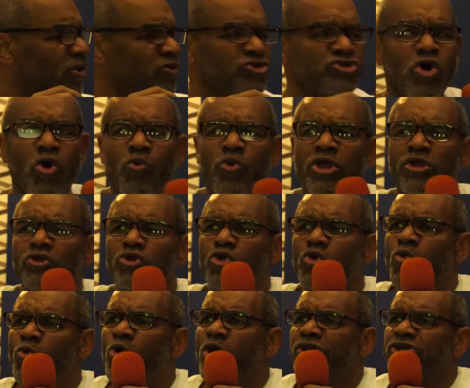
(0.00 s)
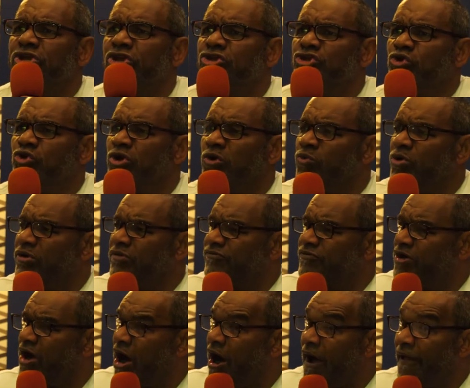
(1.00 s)
So when you want to do the will
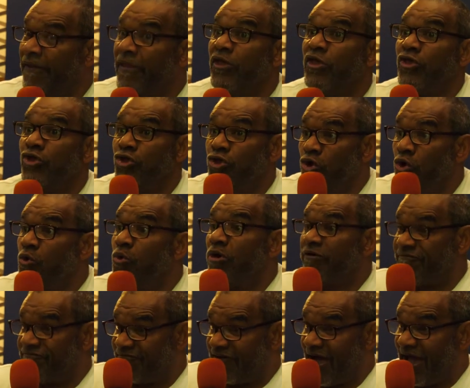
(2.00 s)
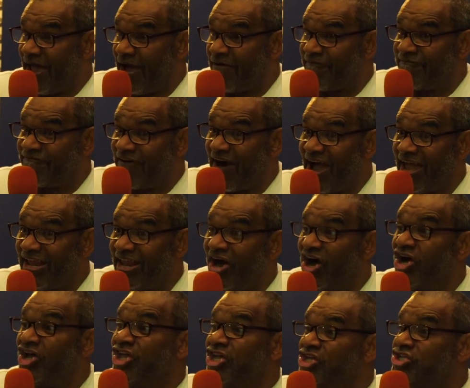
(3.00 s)
of God, you will fight, fight
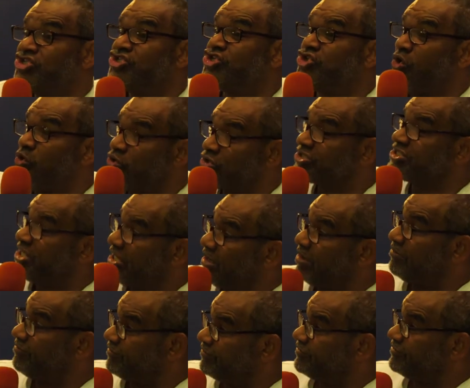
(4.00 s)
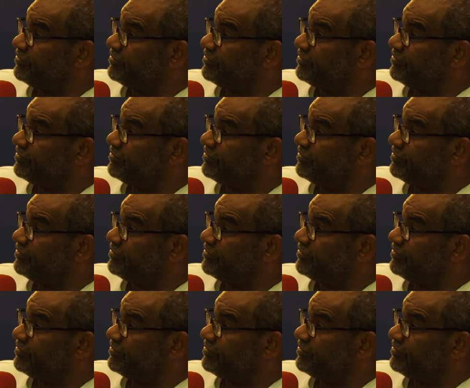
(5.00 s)
against yourself.